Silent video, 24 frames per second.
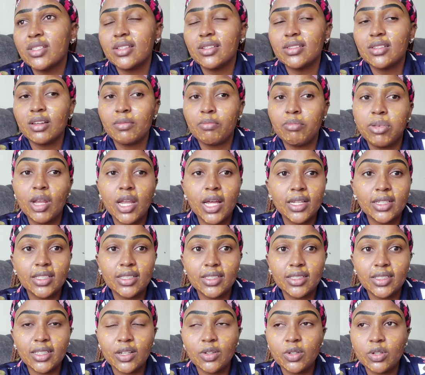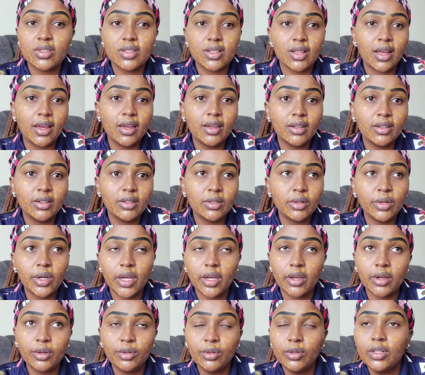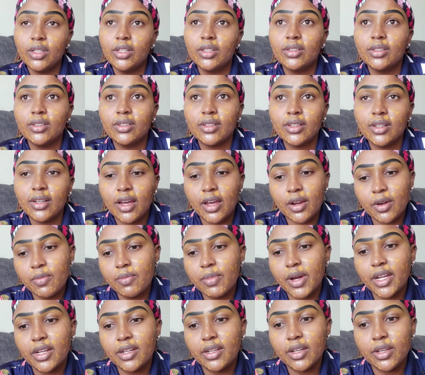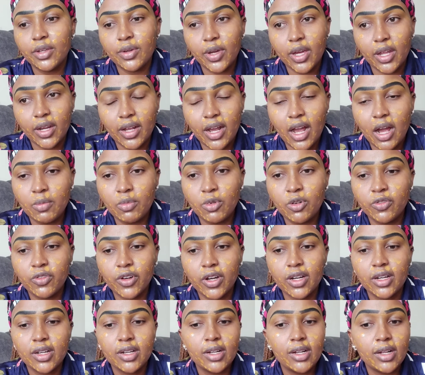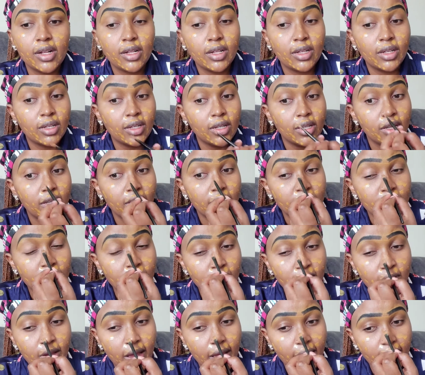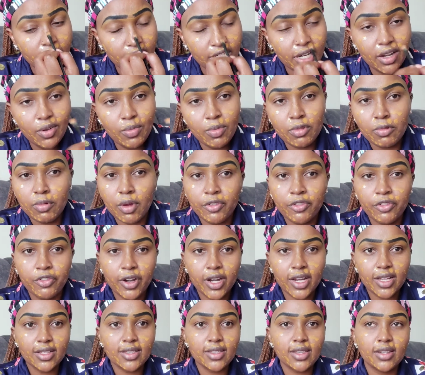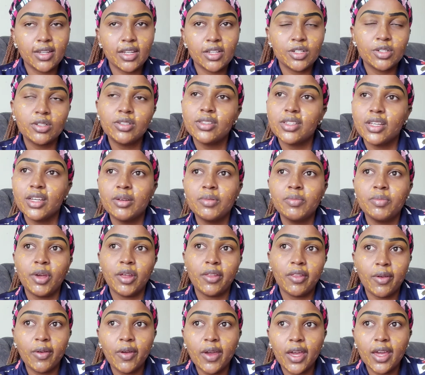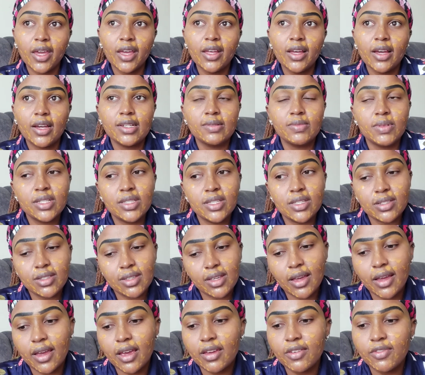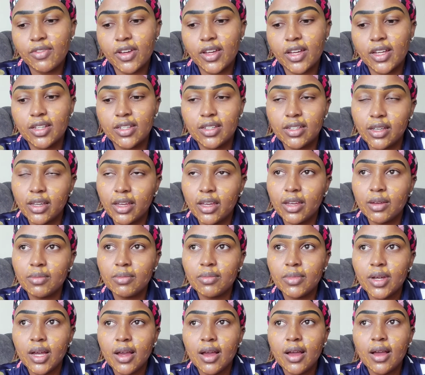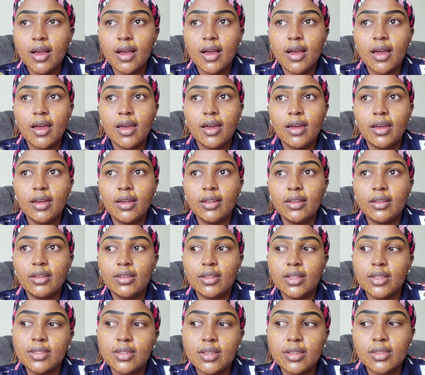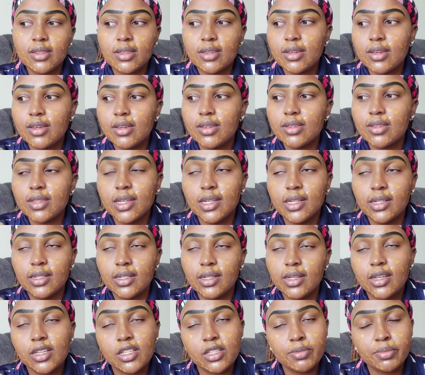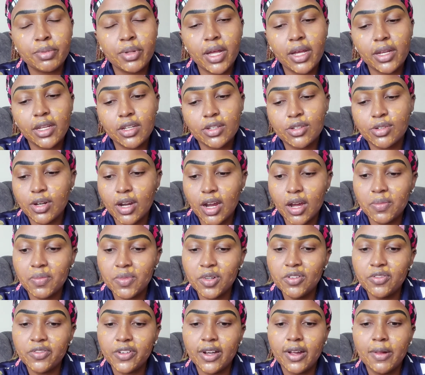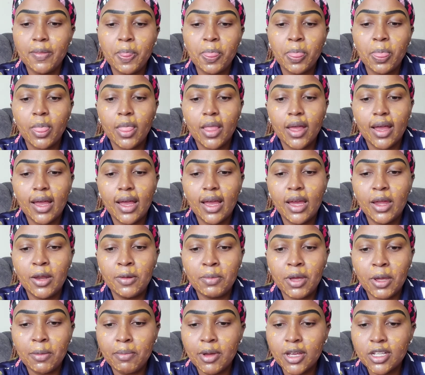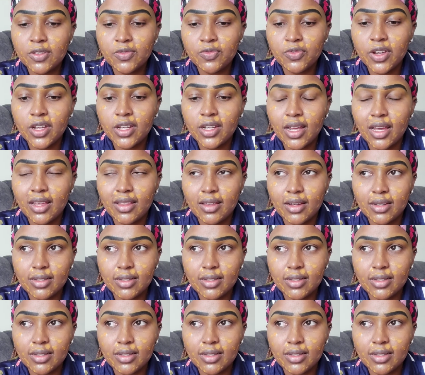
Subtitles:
started planning. I was like, okay, cool, I don't mind, you can come over. So I shared with my friends and I told them, by the way, I met this guy via DM and this and this, and he's planning to come over. And my best friend at